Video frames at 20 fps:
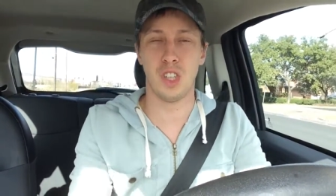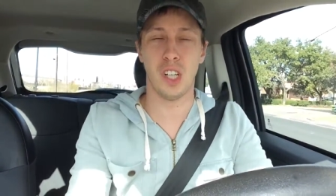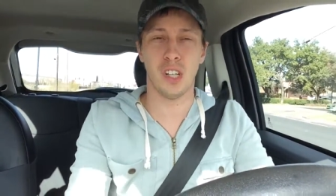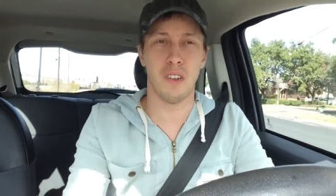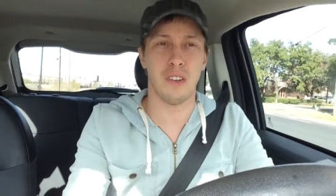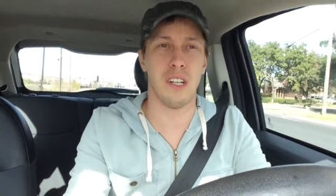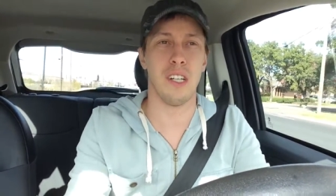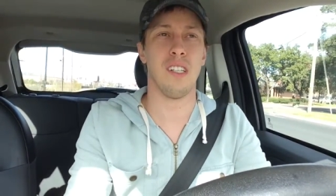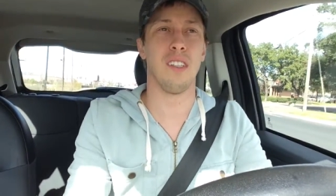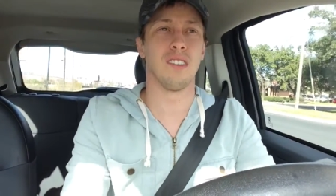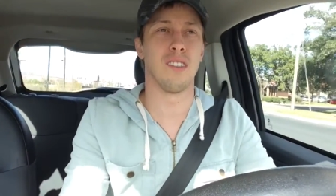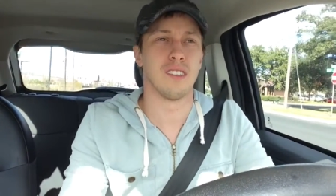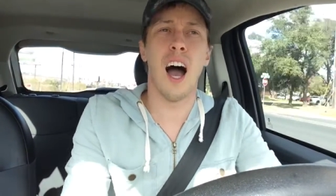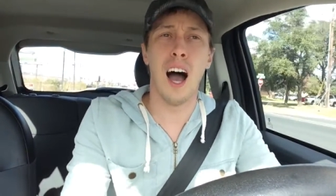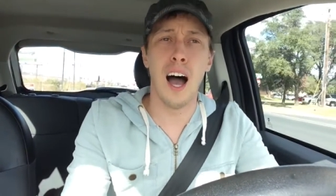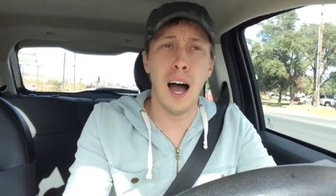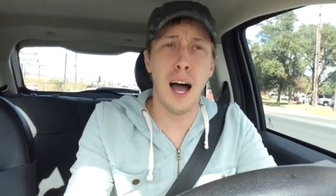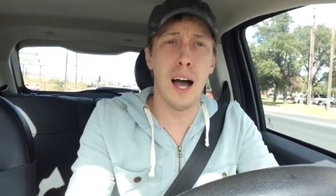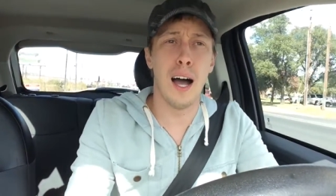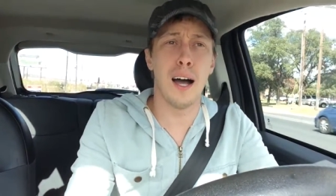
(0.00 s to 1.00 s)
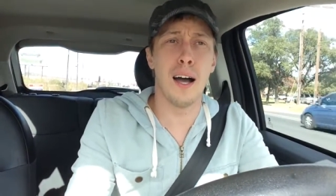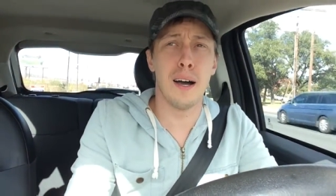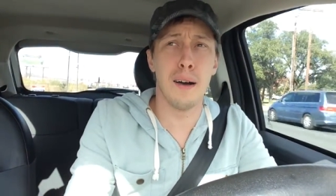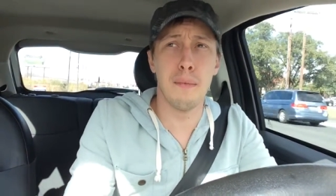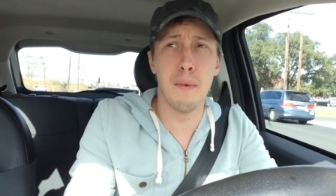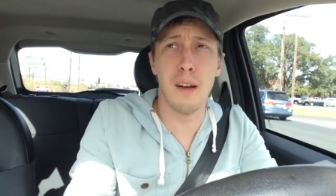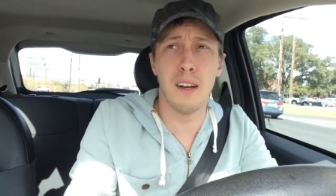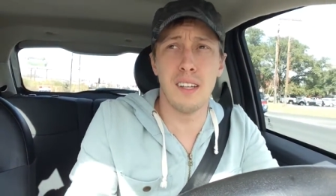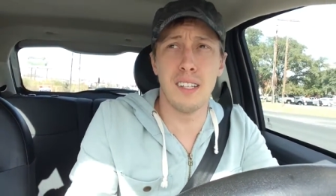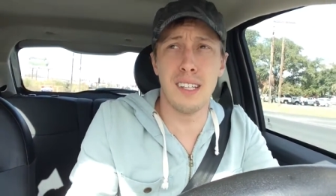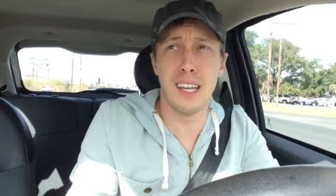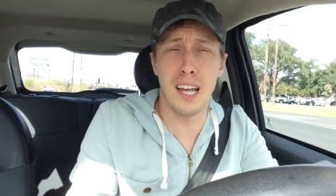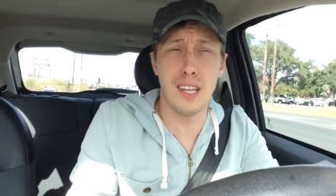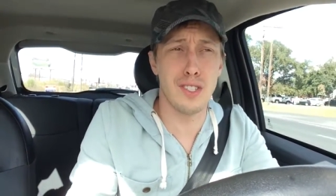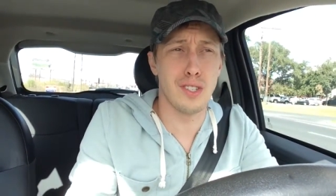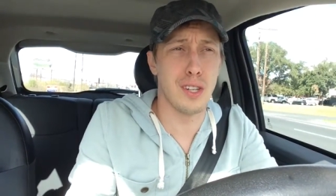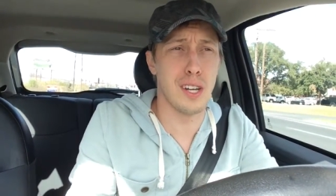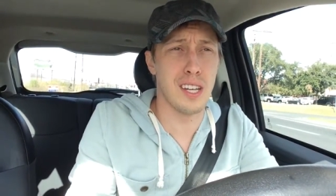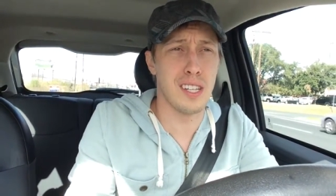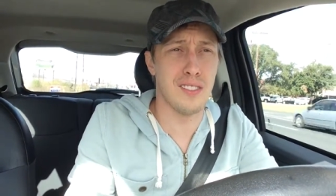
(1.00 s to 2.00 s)
jittery. Um,
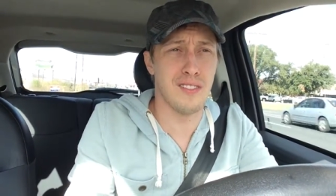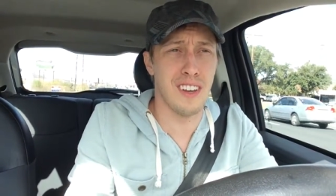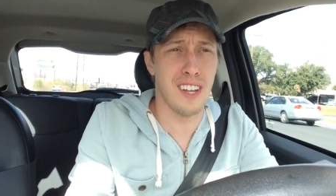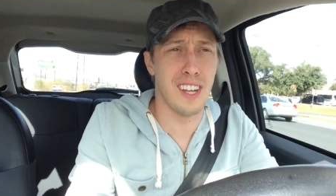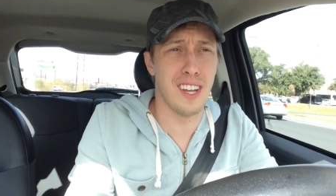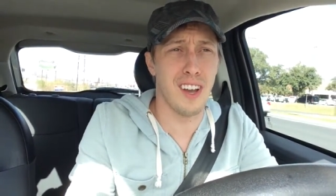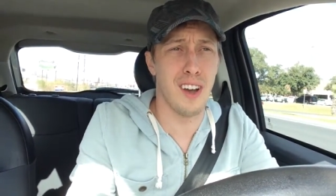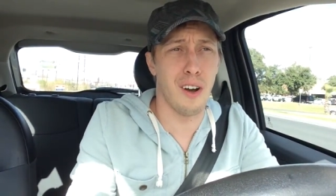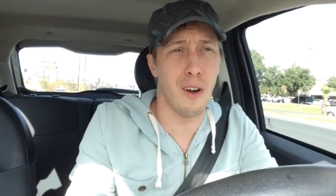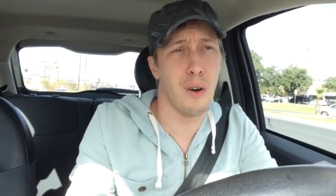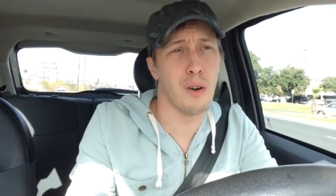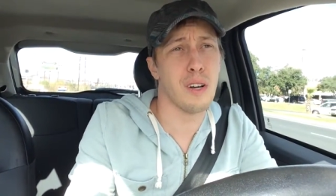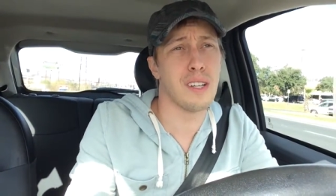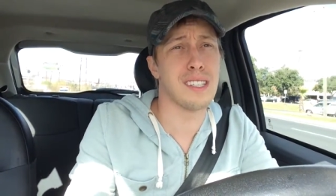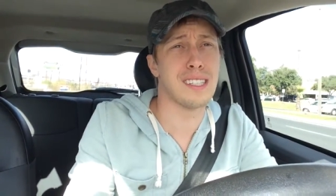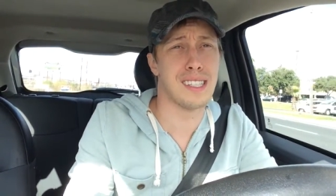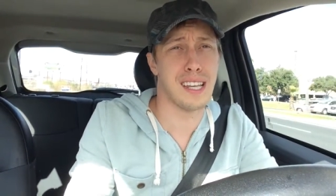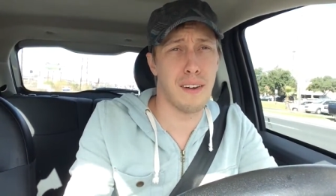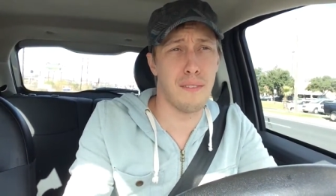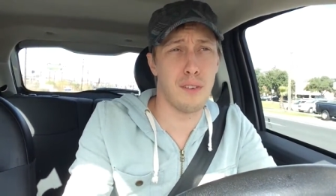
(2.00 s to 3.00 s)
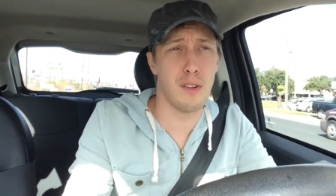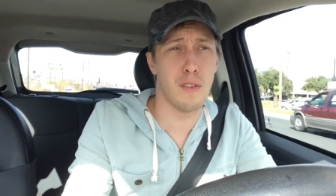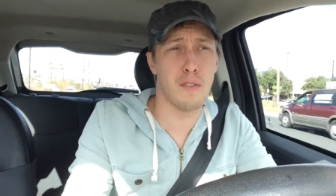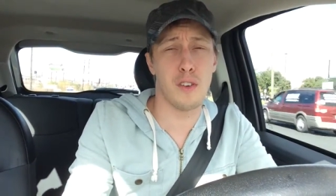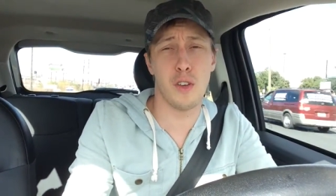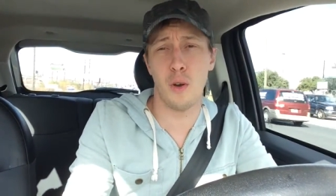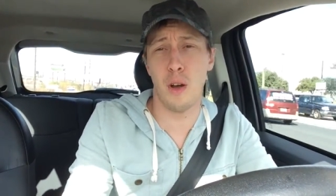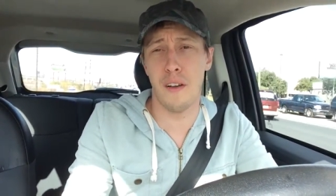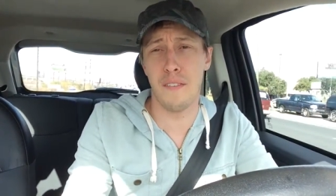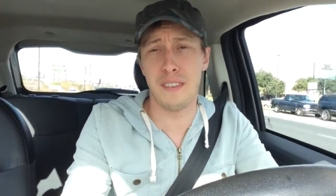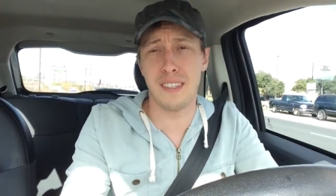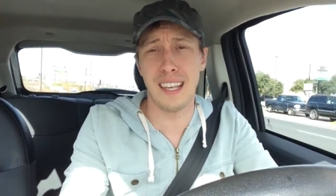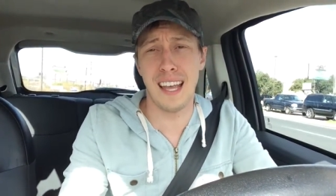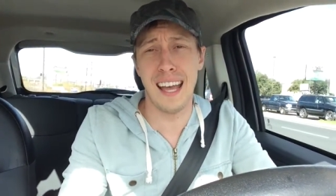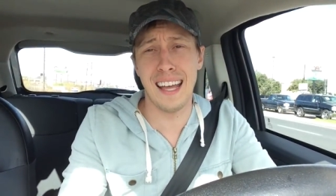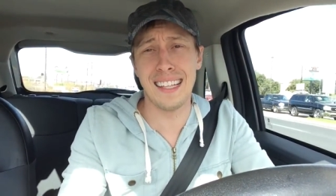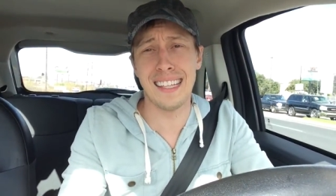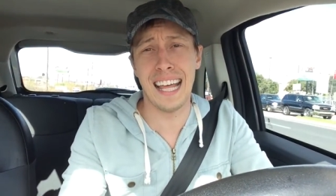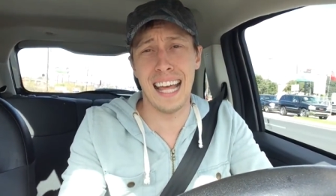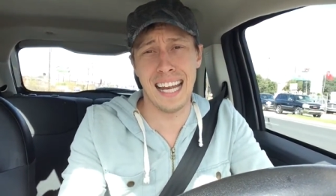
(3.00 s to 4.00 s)
yesterday's video. Several of you have
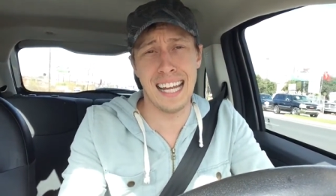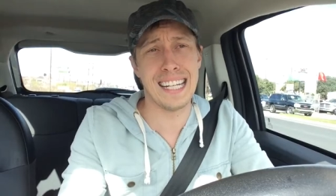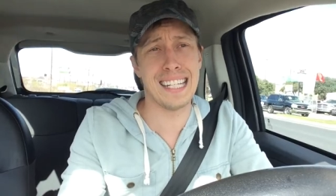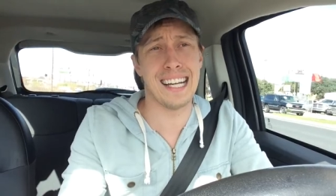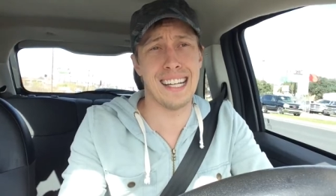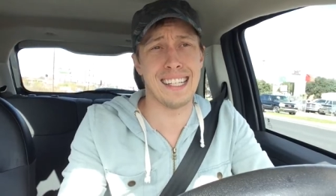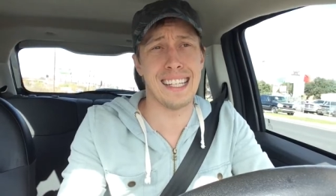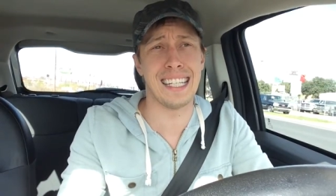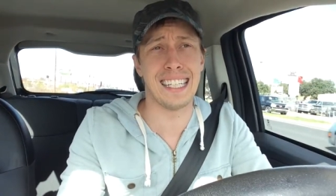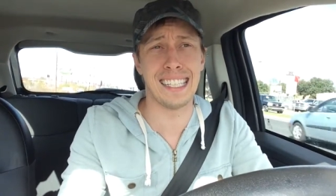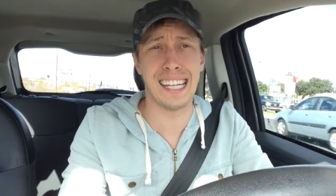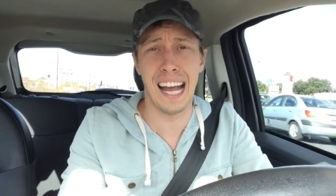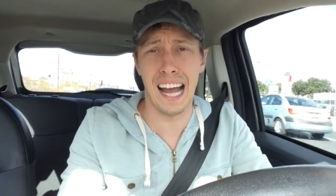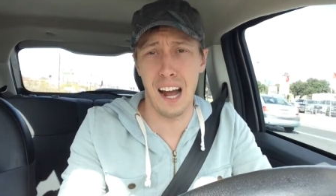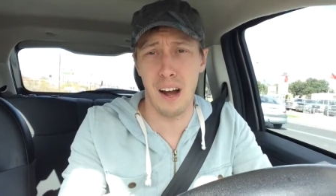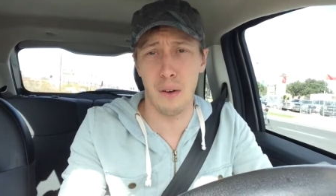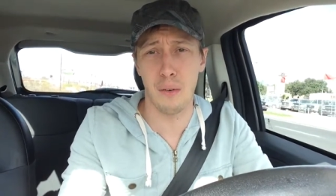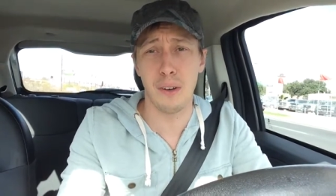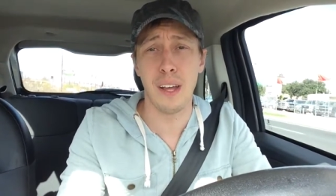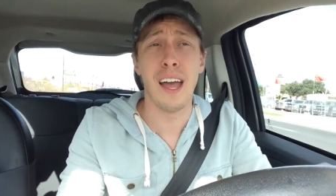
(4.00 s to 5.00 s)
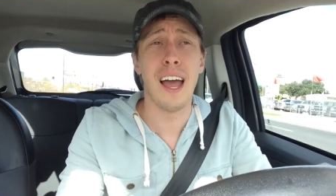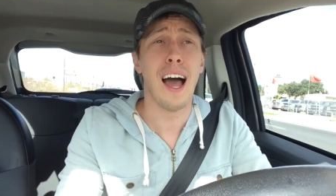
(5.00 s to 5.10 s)
said that it doesn't count.